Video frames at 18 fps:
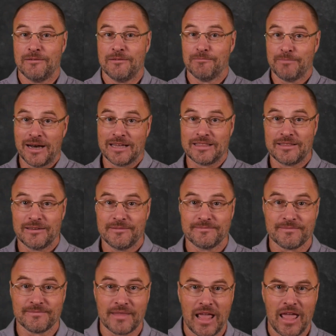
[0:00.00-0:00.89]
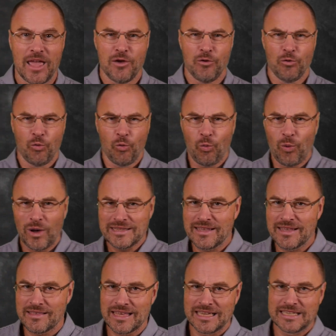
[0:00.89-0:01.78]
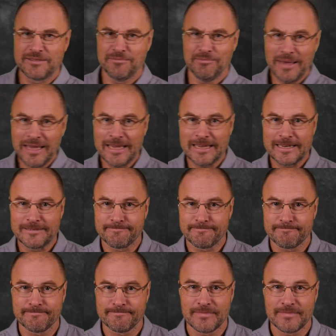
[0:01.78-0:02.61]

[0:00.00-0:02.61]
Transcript: But what does this mean?